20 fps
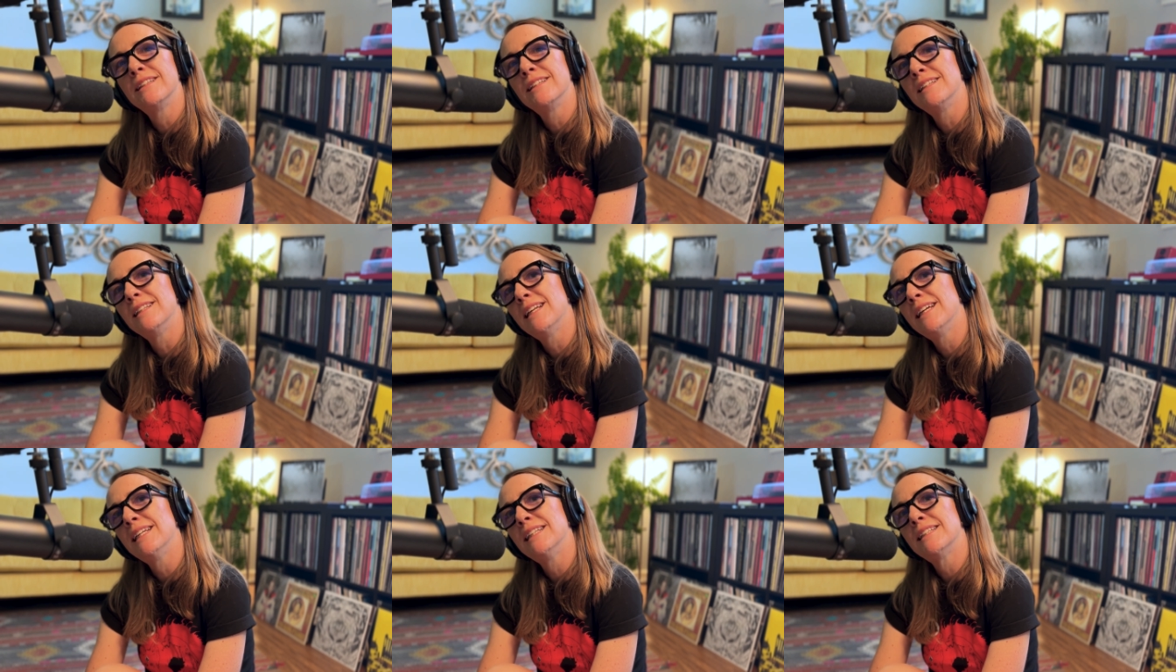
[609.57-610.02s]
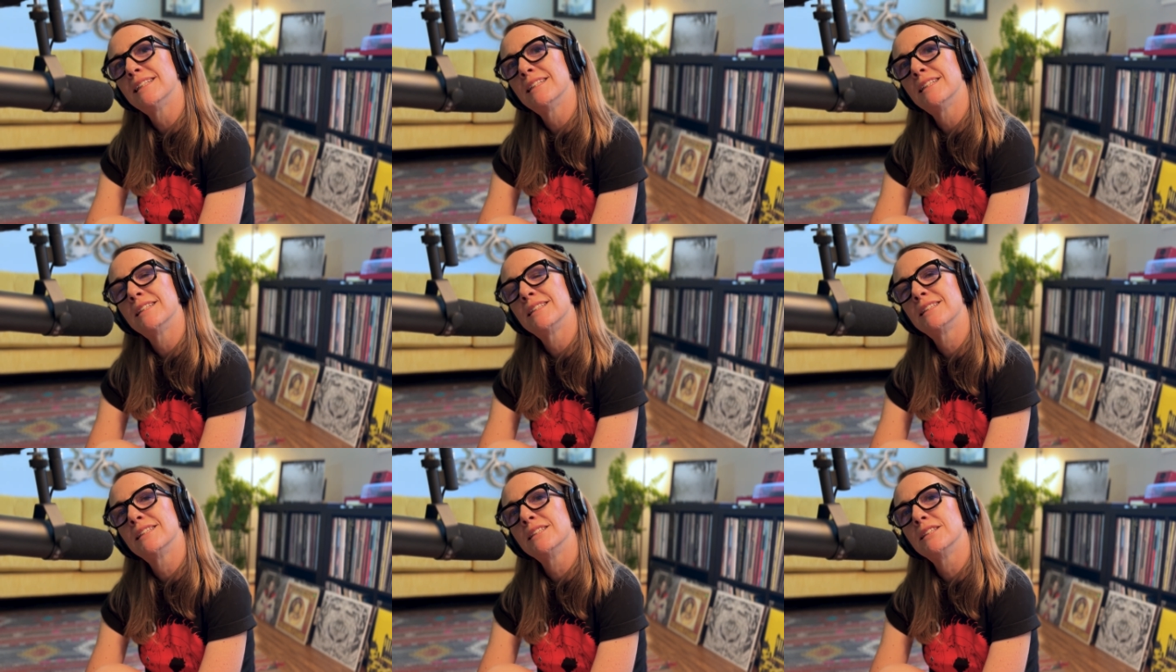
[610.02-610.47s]
the
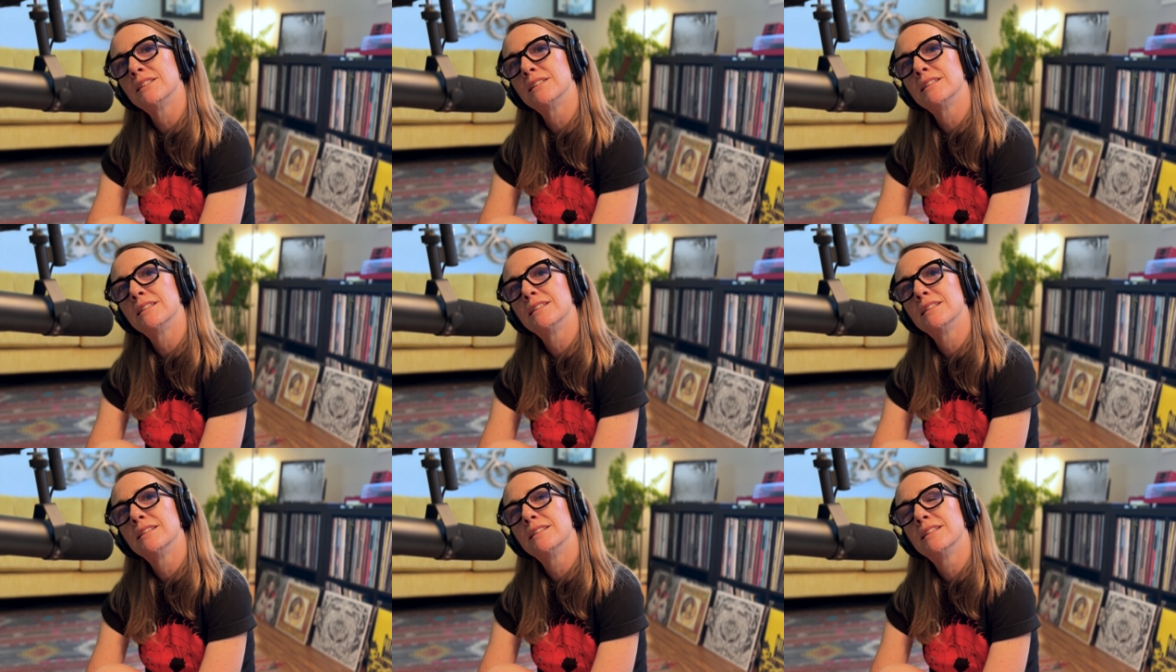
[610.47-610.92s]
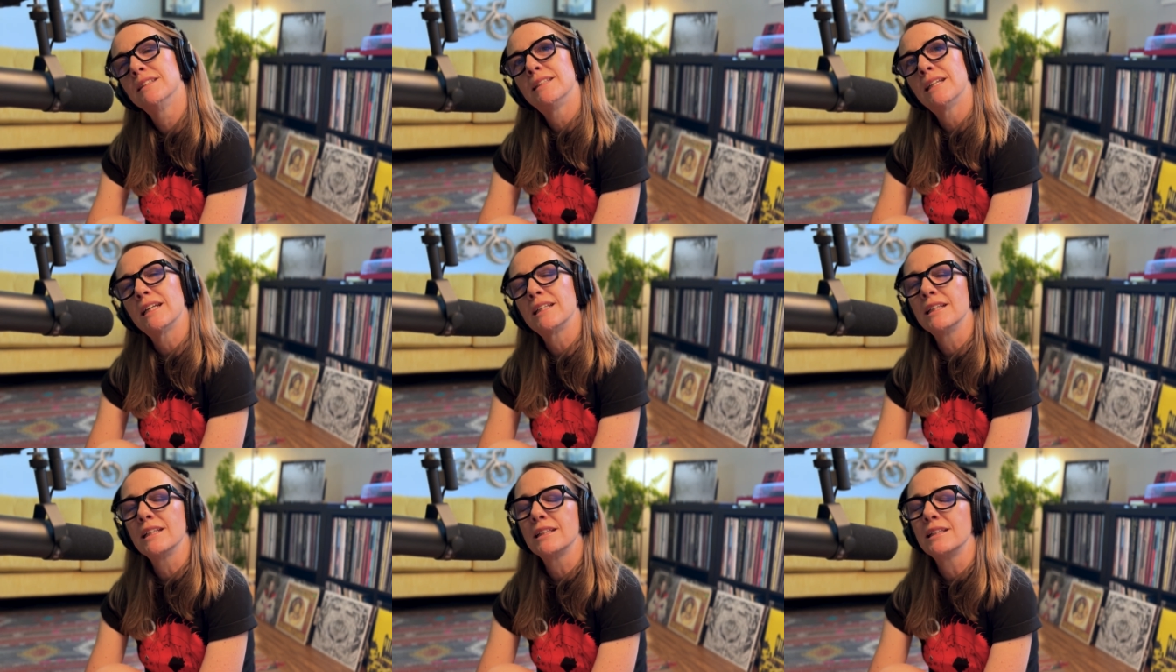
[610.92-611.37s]
later, she's
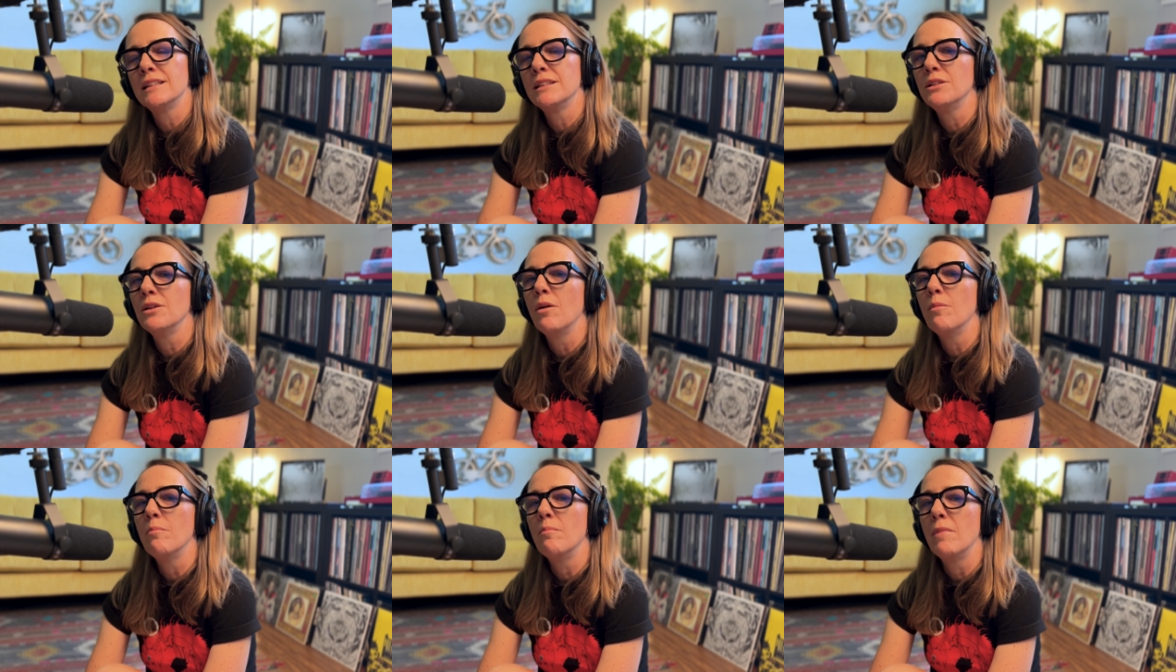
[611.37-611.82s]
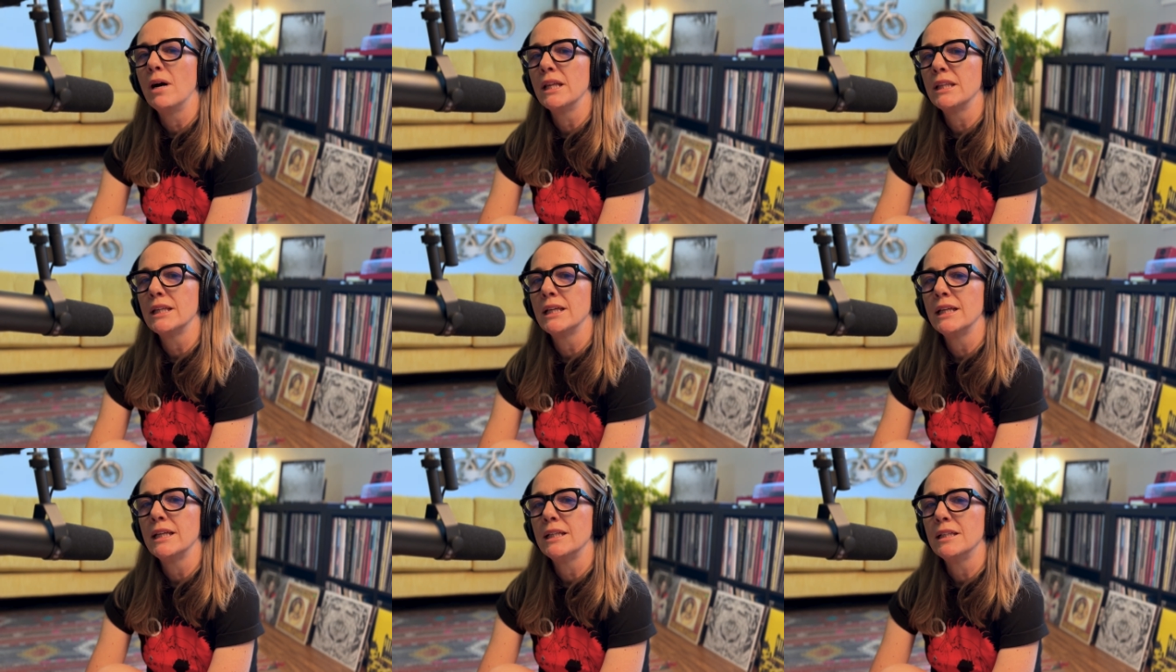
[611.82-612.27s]
technically not
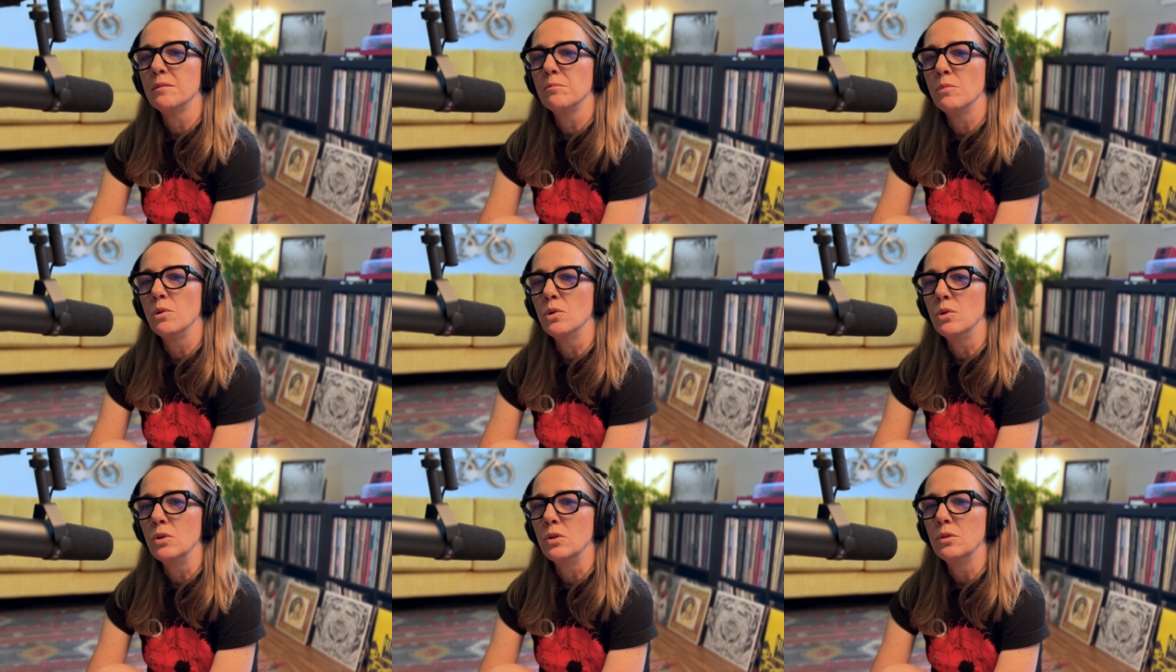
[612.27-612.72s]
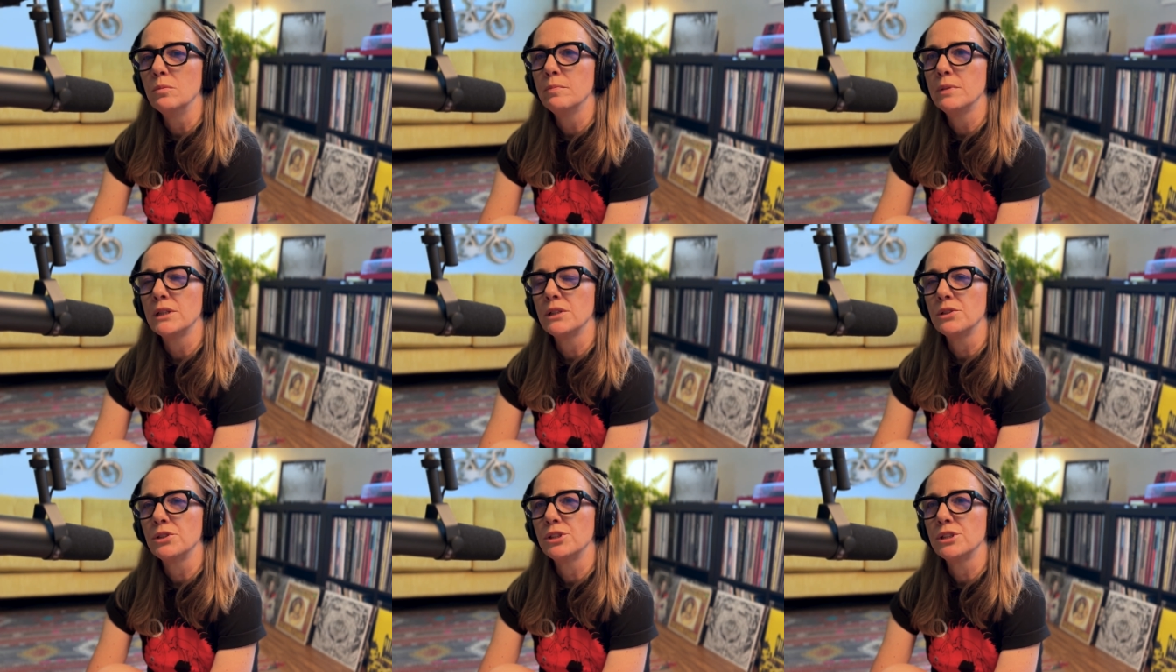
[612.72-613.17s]
mother anymore
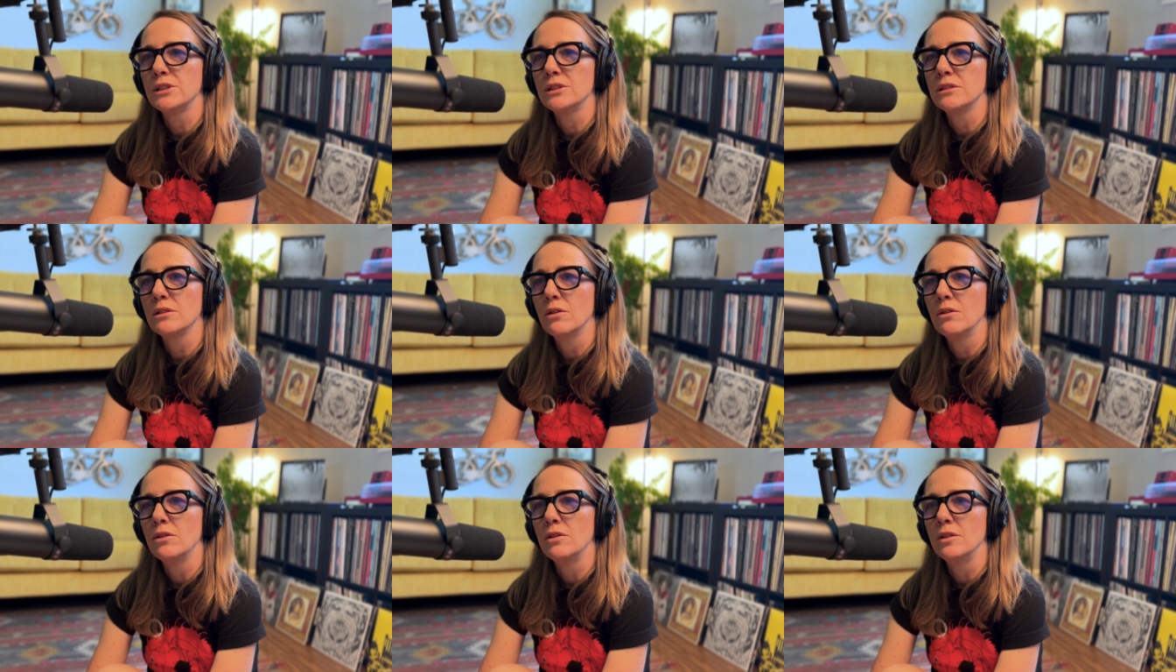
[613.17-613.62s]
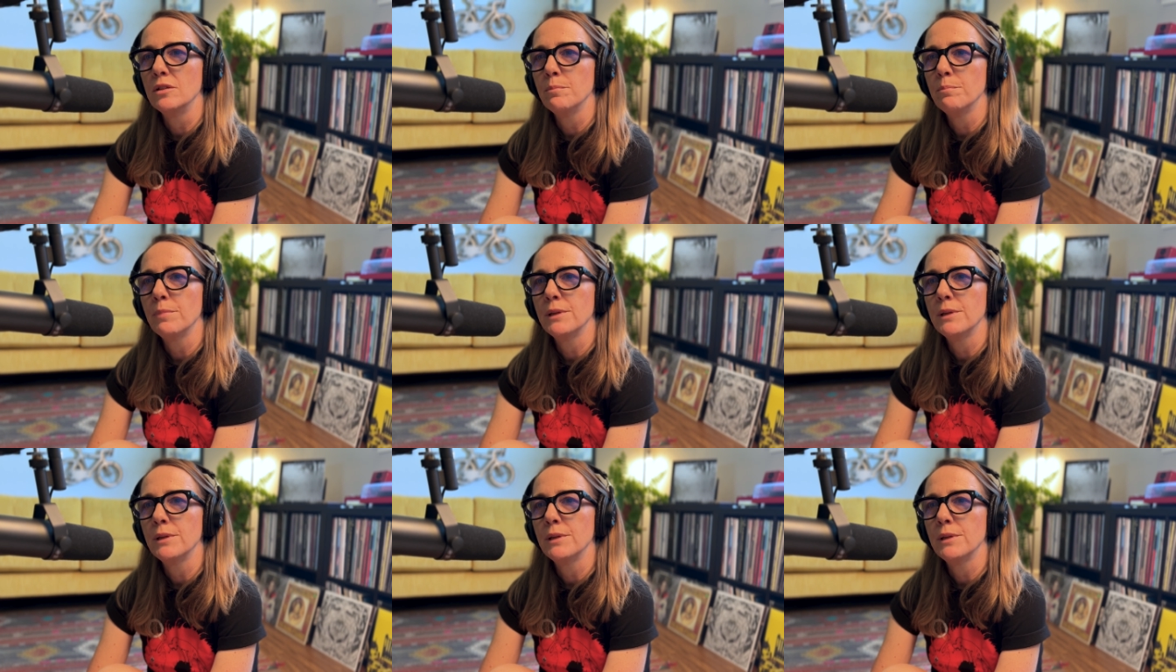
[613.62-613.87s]
because she's gone.